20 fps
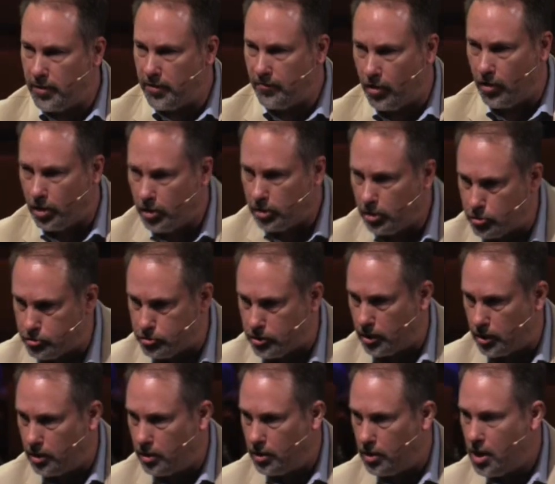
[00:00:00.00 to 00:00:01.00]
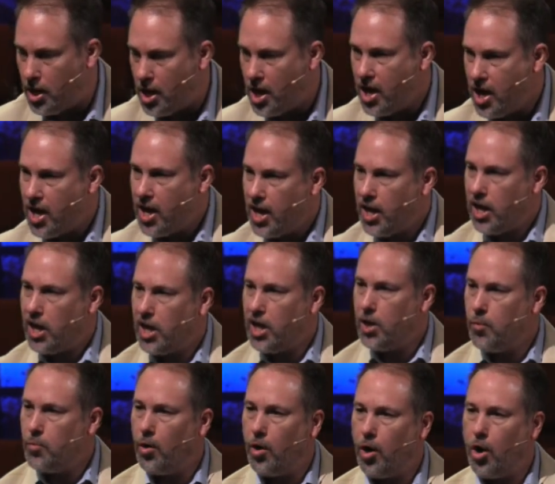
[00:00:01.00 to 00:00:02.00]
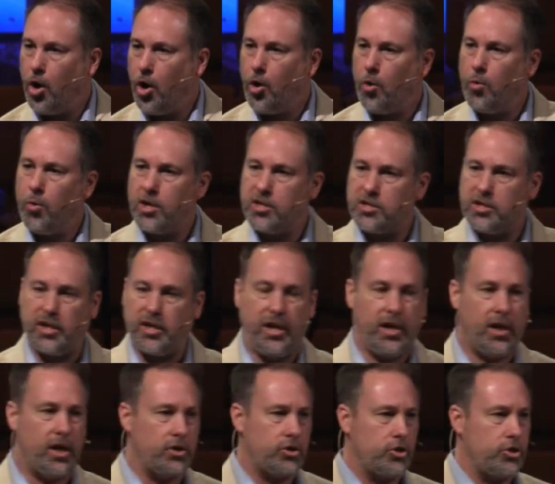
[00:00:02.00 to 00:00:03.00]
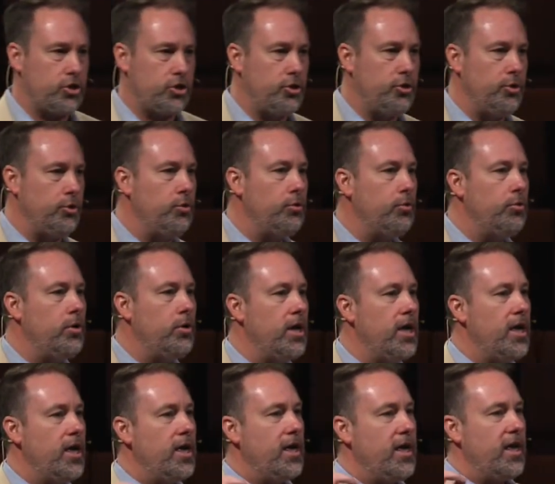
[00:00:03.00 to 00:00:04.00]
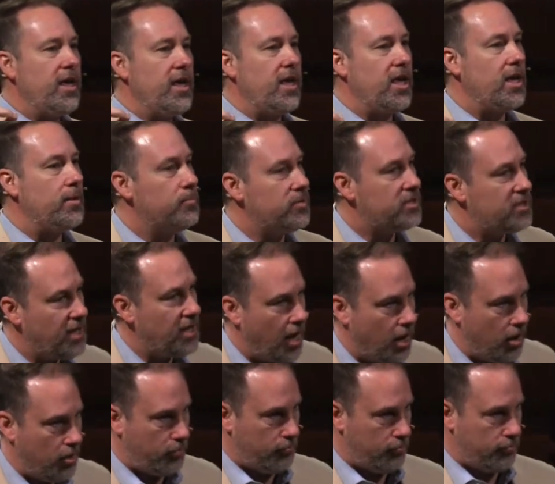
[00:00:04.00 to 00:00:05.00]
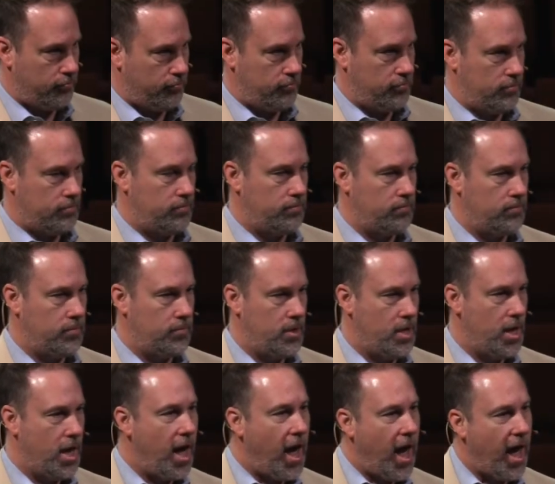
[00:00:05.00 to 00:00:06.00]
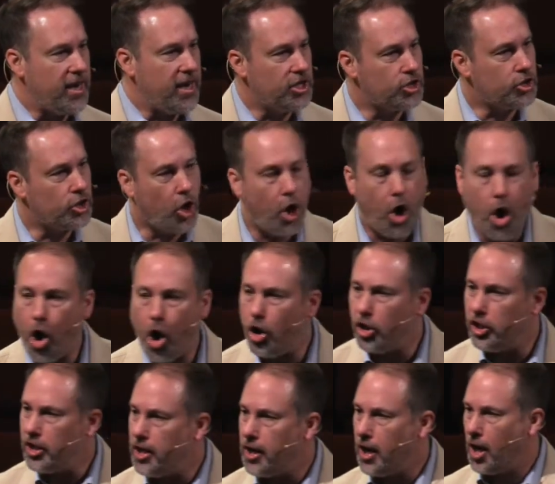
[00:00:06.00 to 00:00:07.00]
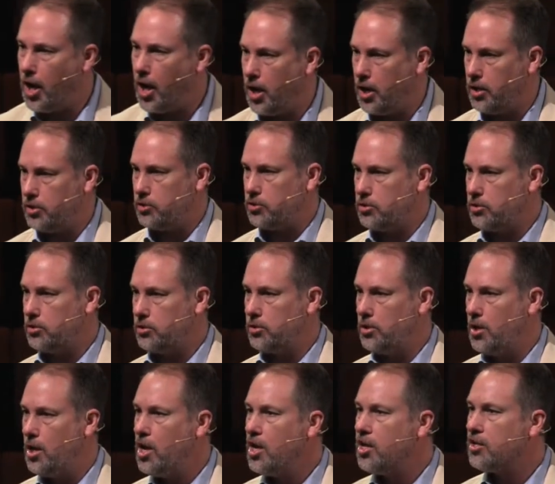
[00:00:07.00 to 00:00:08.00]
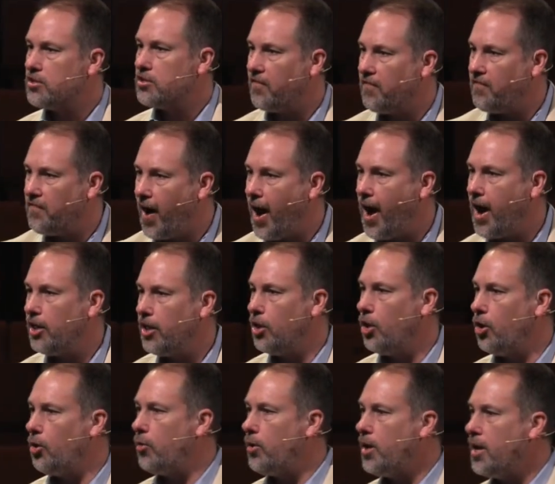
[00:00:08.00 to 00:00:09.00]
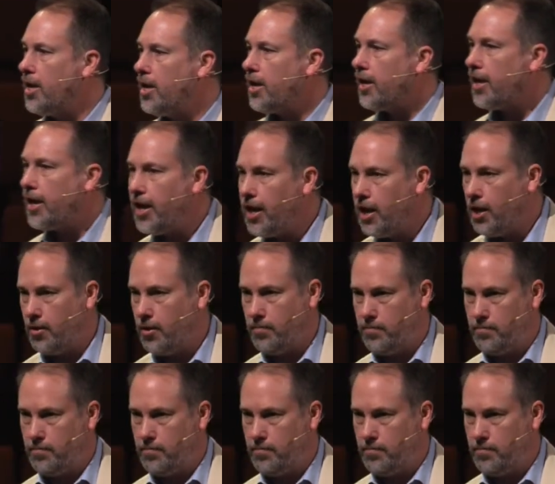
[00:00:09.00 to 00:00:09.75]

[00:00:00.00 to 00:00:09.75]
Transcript: very closely. He will always lead us to Himself. And He's calling us to follow Him